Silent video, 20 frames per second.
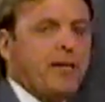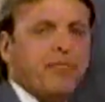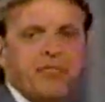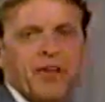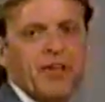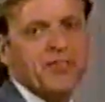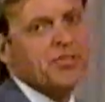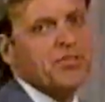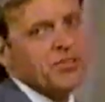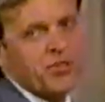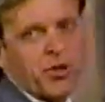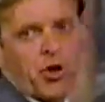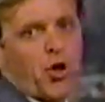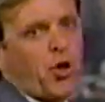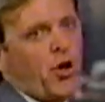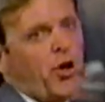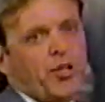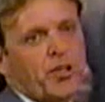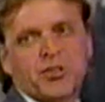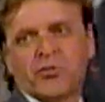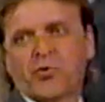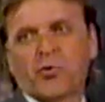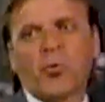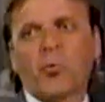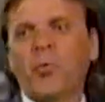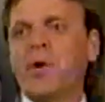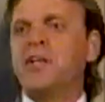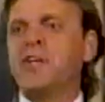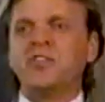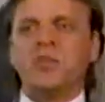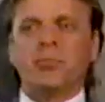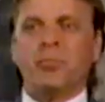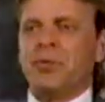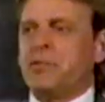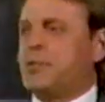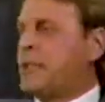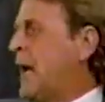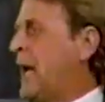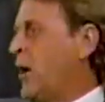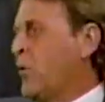if this isn't cause for reasonable
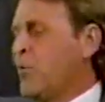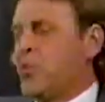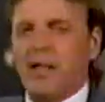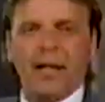doubt,